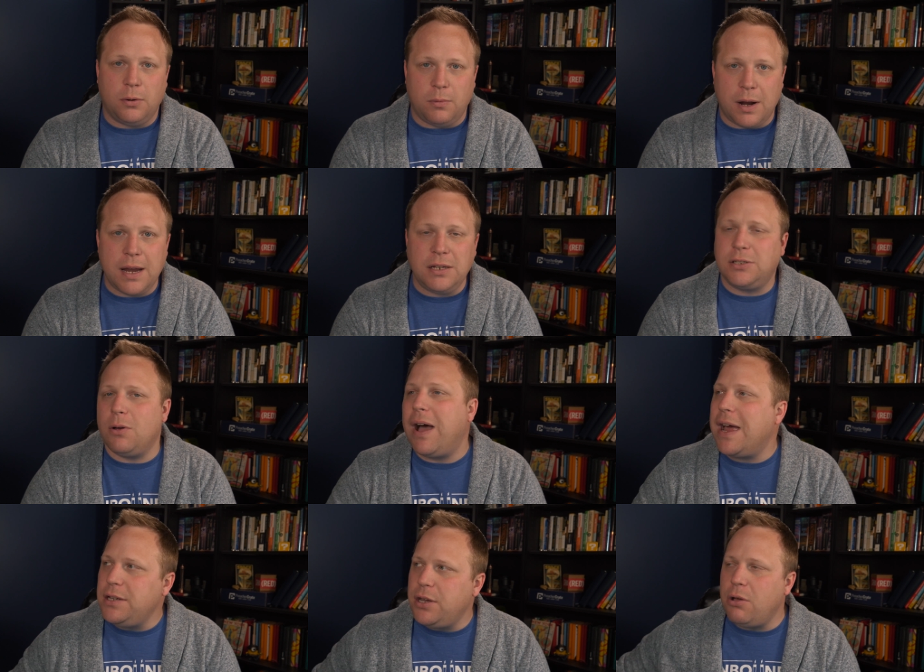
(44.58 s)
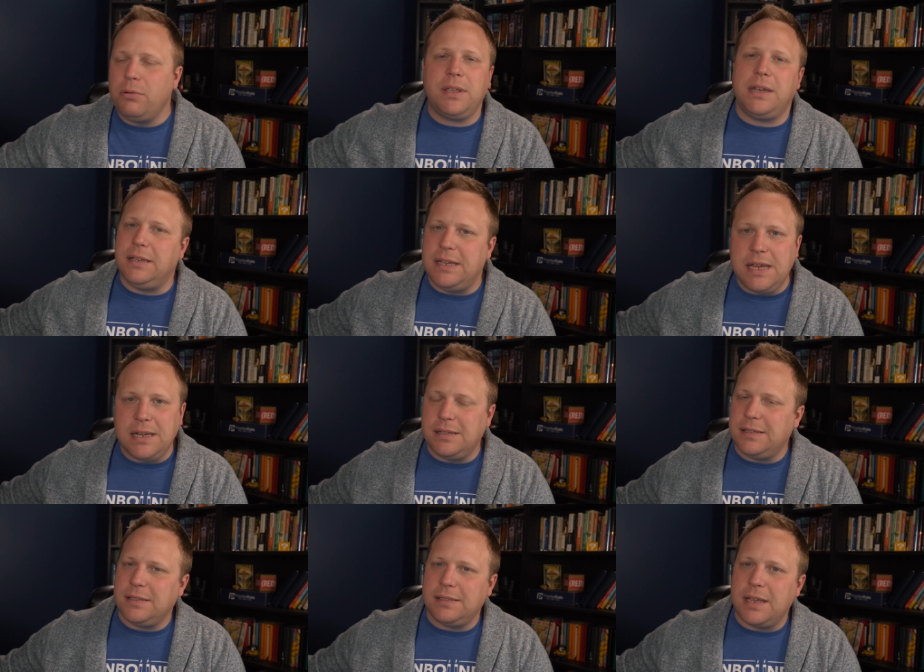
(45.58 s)
Right? So I know that
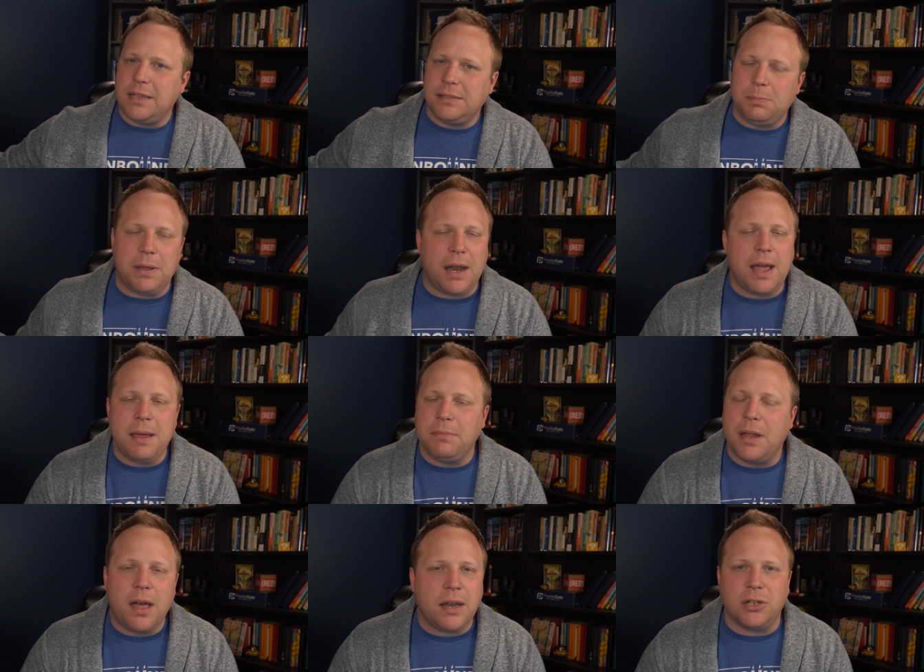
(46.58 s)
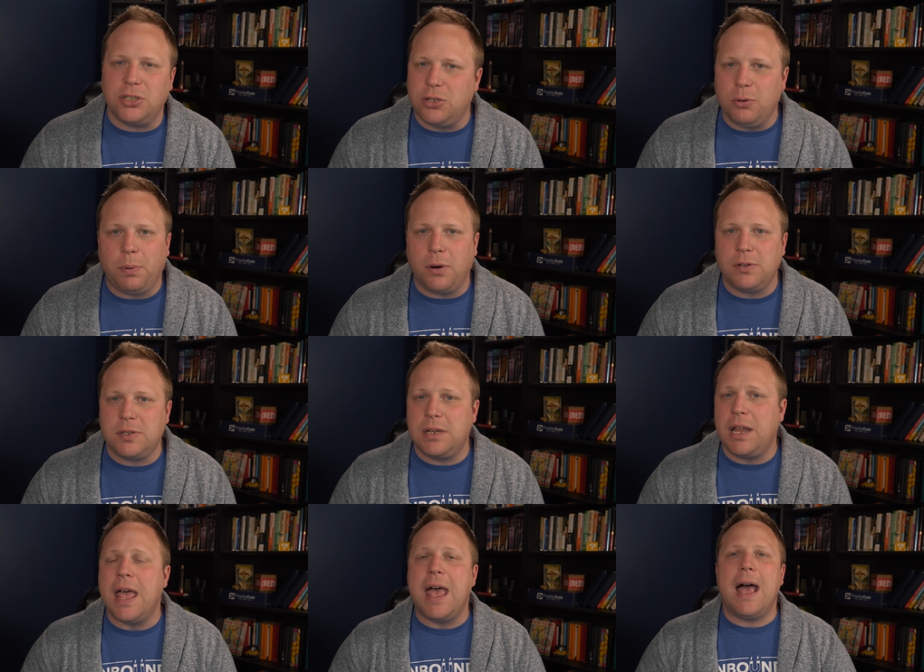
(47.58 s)
Adidas exists, but I am not a shoe
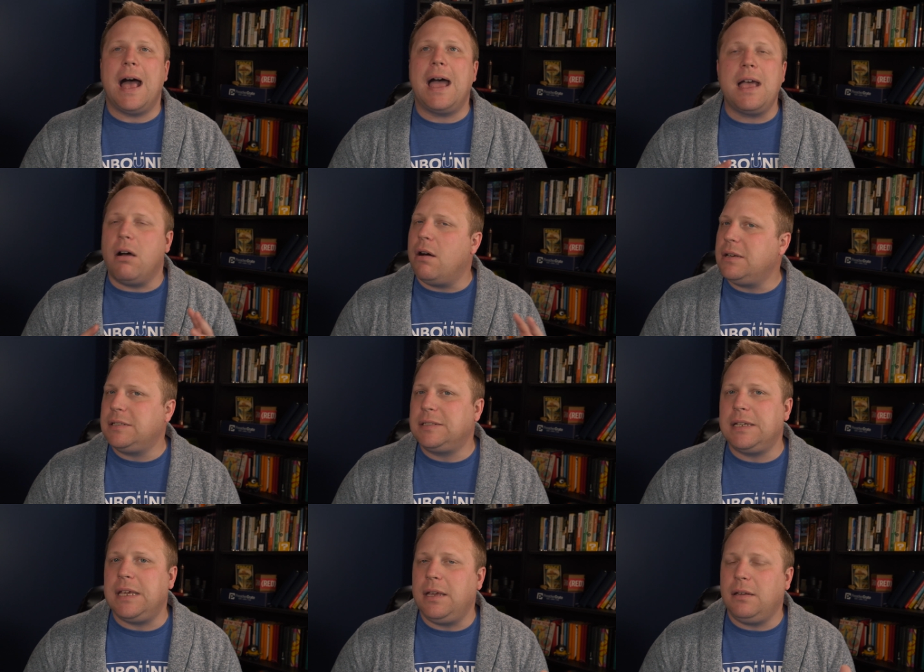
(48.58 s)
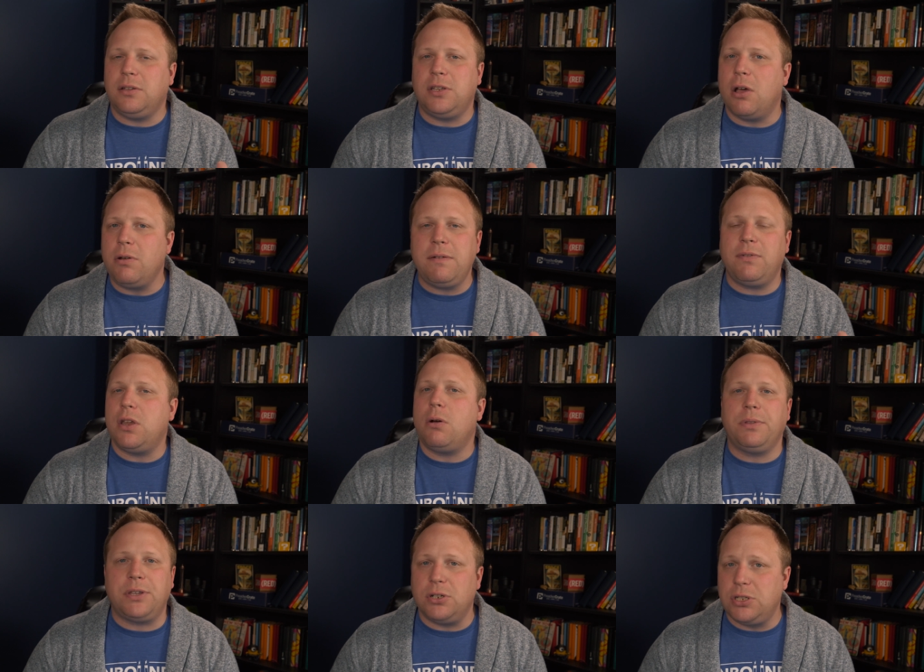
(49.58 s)
person. I honestly don't even know
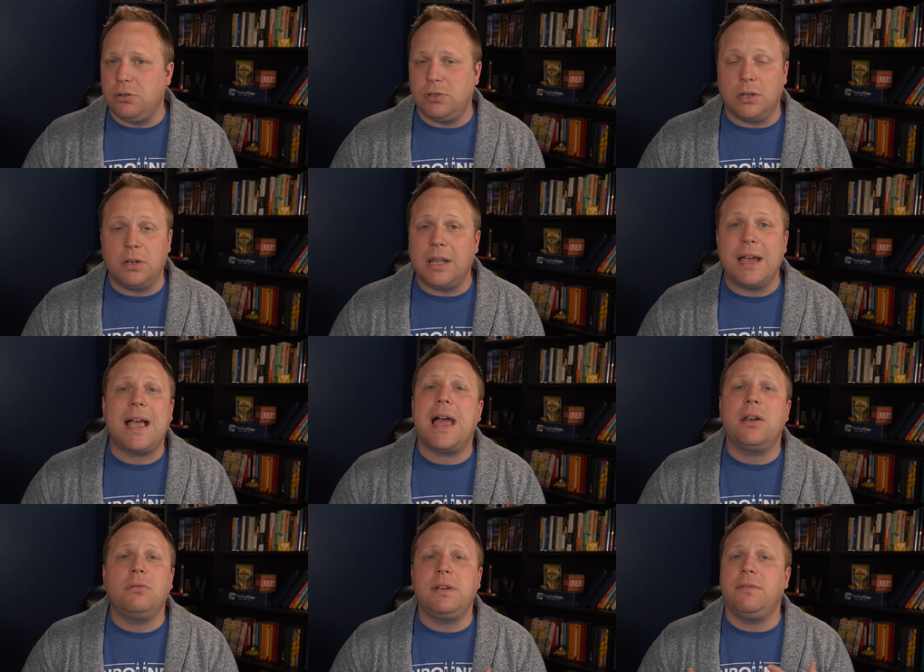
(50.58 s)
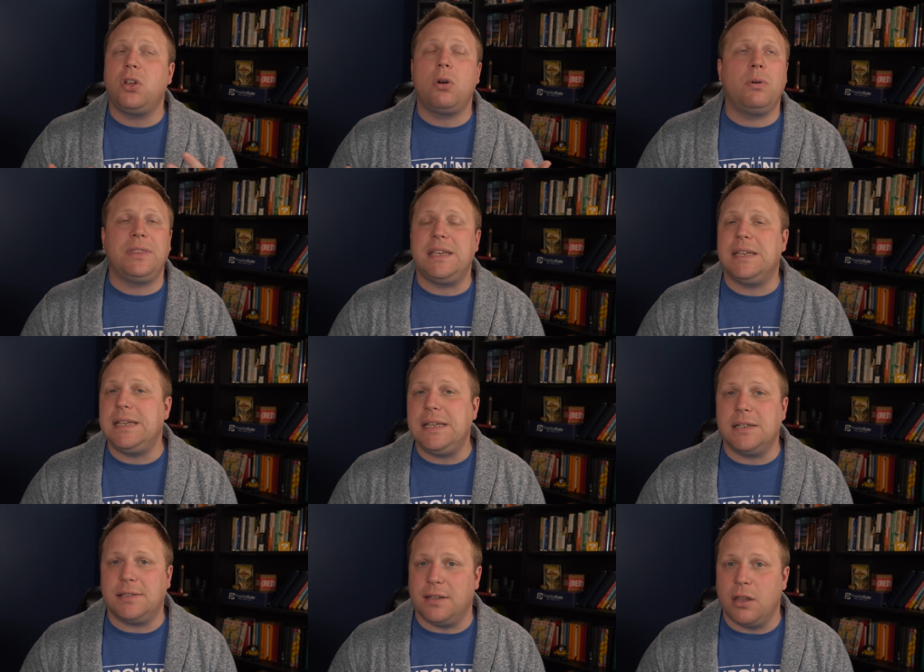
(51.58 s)
what their shoes look like. I don't even know what the
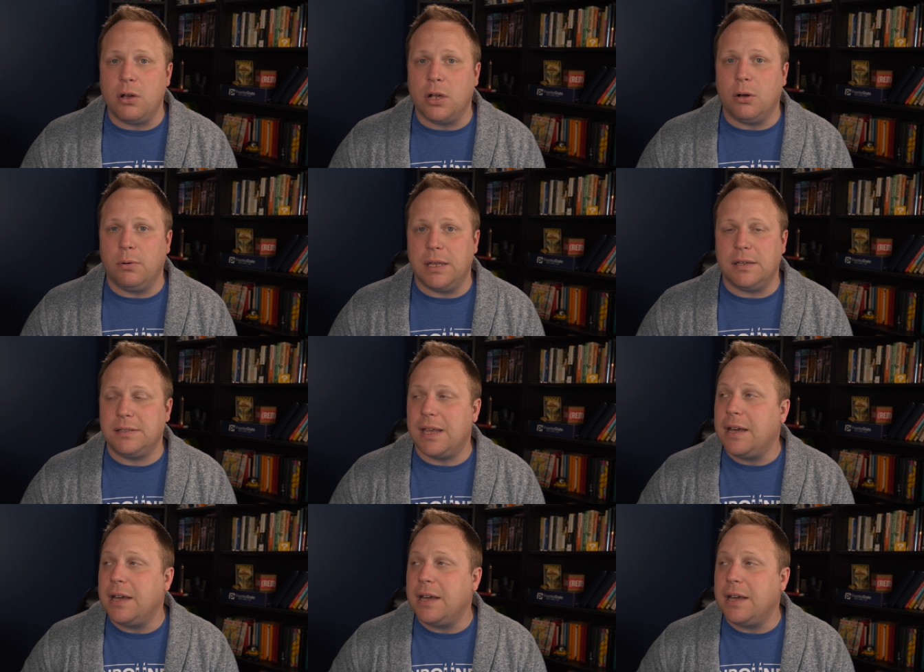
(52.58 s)
Adidas logo is.